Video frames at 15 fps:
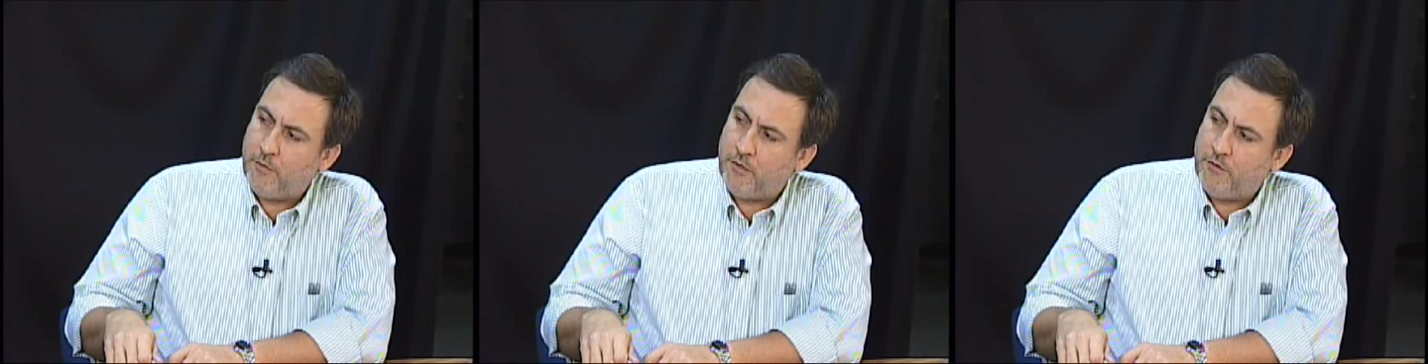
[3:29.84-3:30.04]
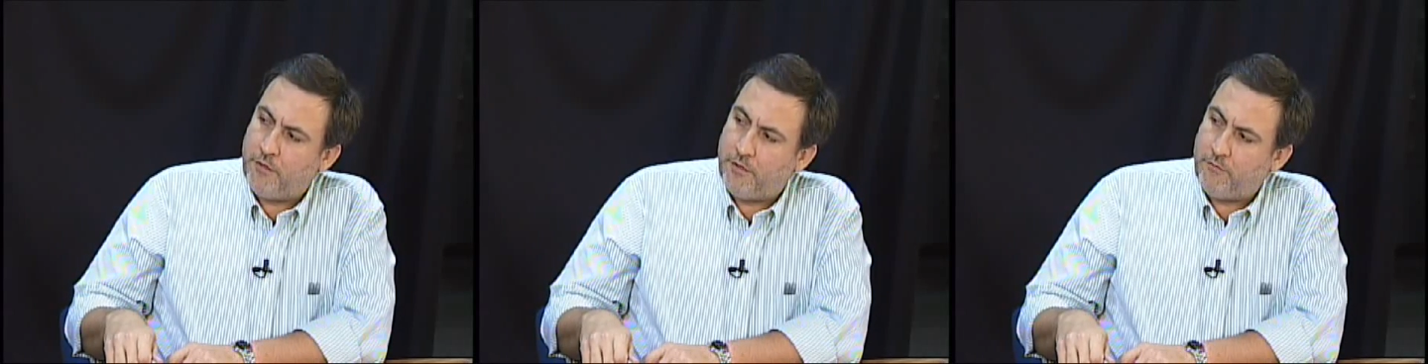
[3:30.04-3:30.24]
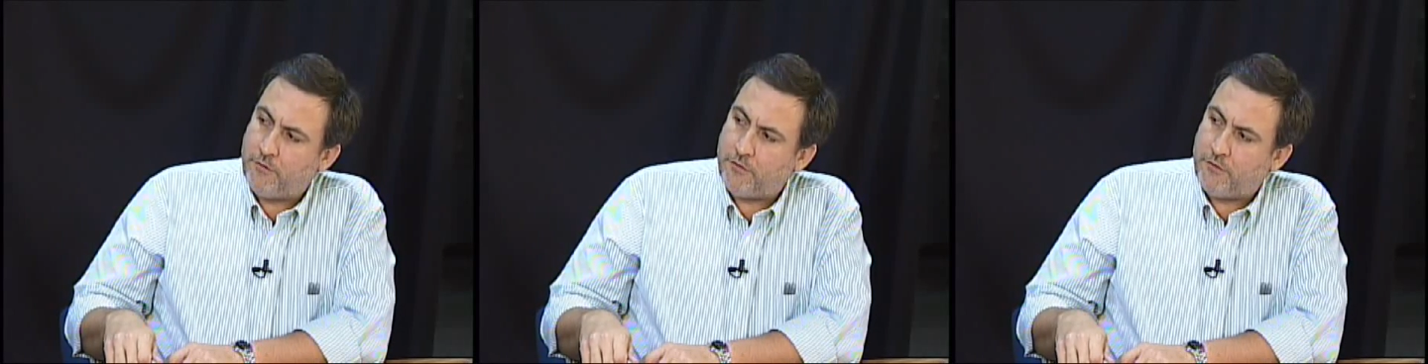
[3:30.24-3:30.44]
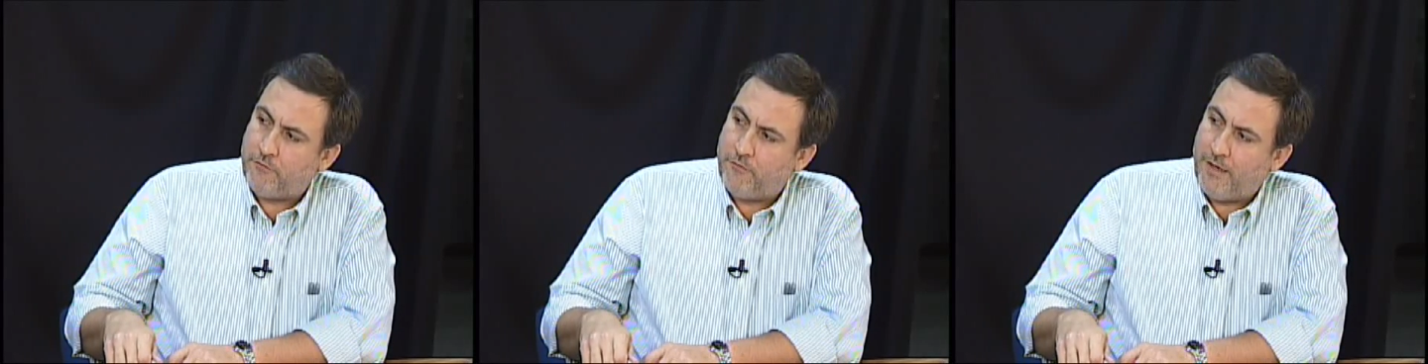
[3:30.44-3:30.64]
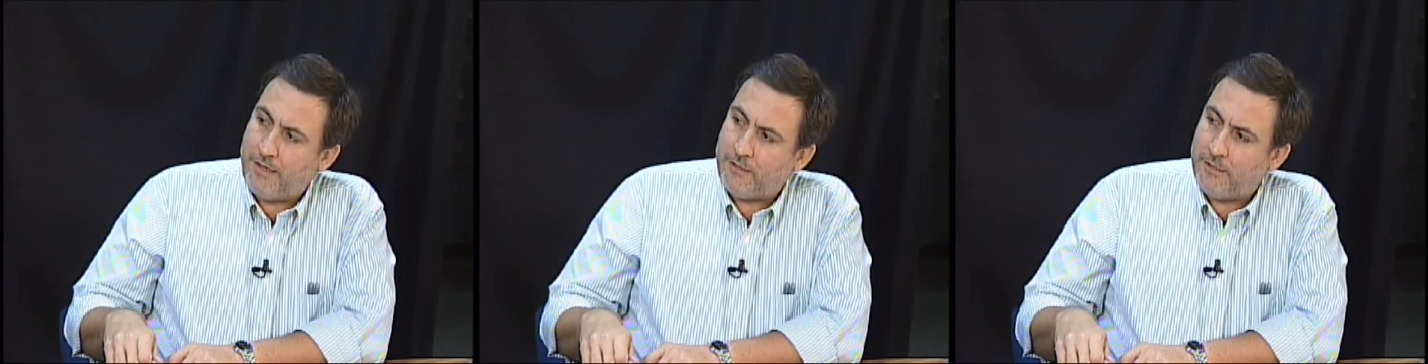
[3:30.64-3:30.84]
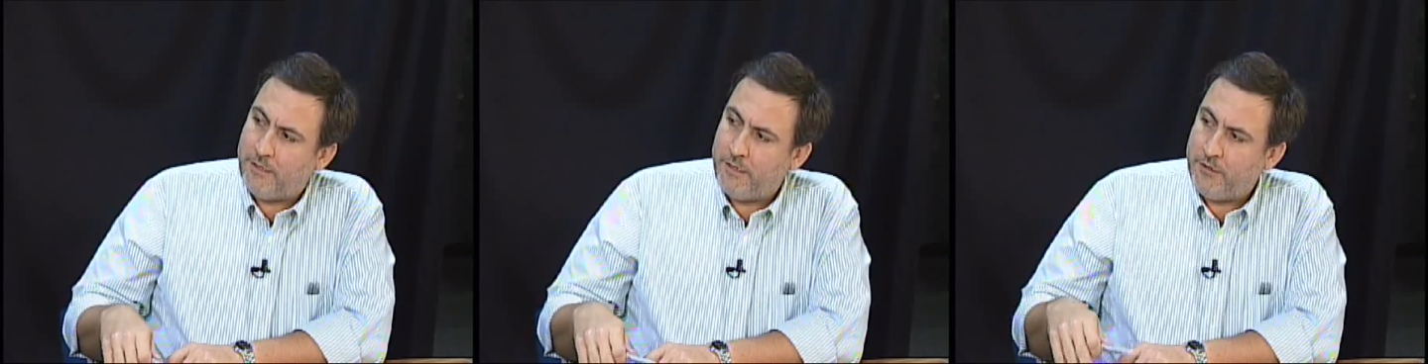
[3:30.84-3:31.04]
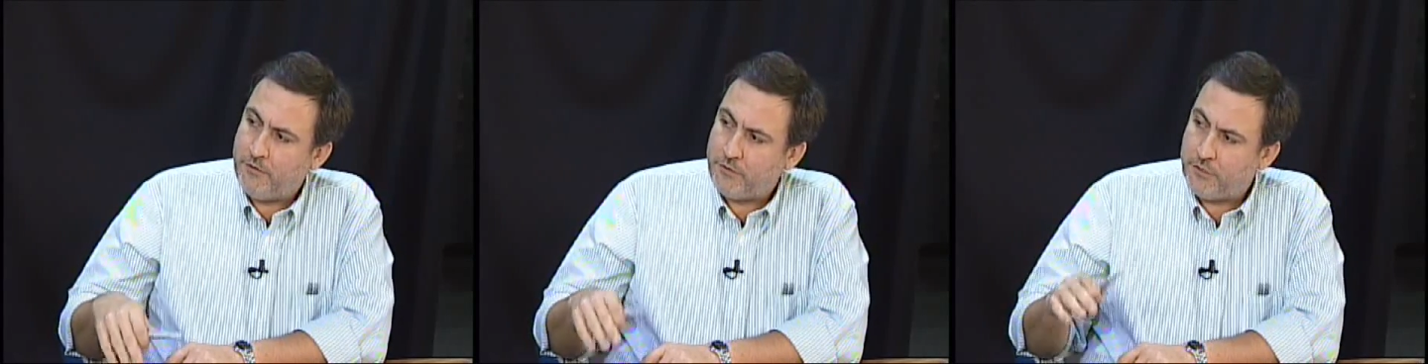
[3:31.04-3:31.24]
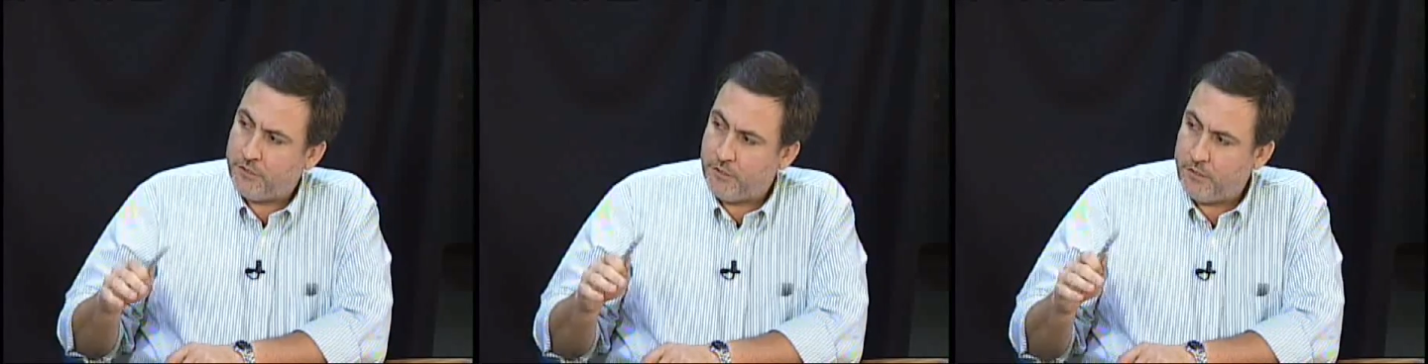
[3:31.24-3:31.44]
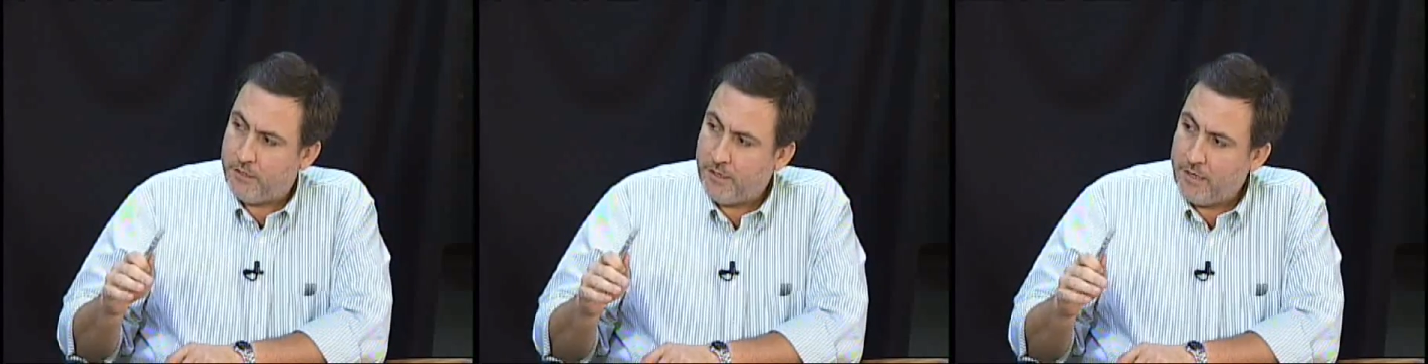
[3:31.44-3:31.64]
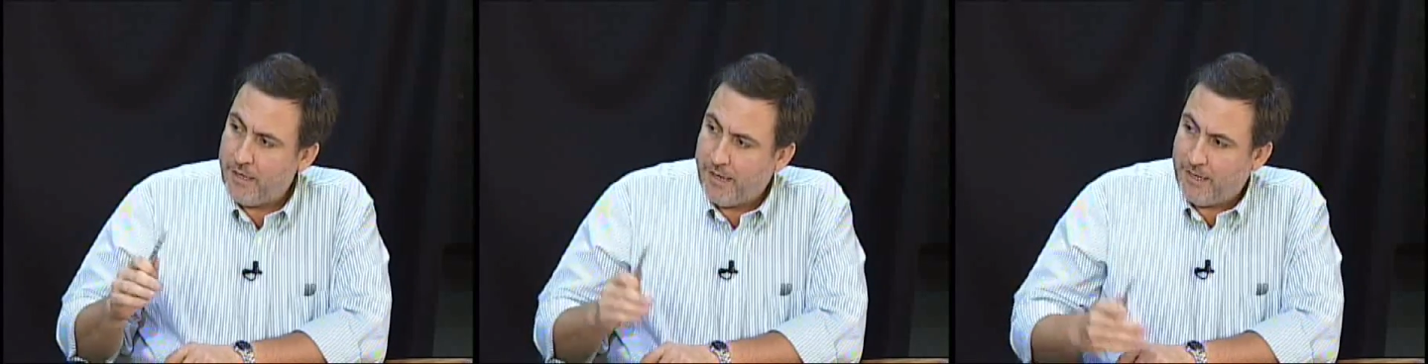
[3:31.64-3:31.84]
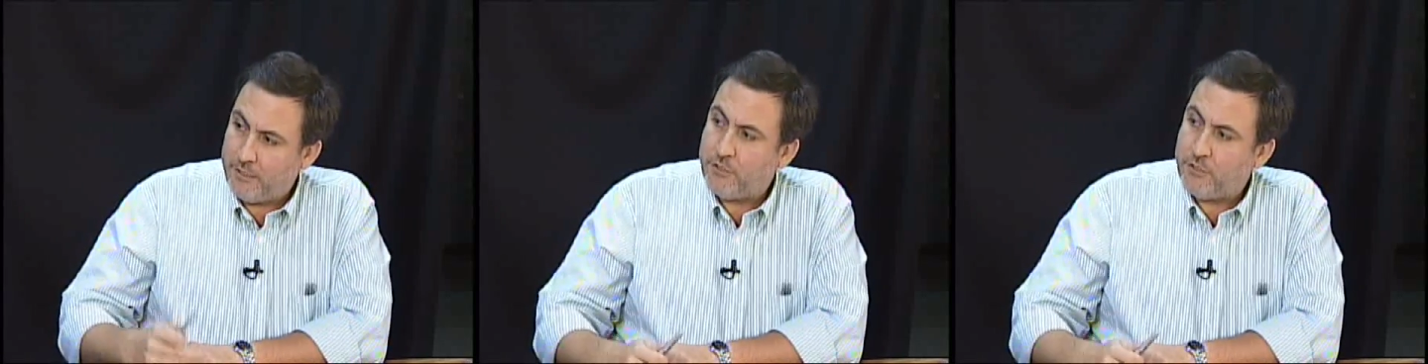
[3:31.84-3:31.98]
both of us, the fact that Henderson had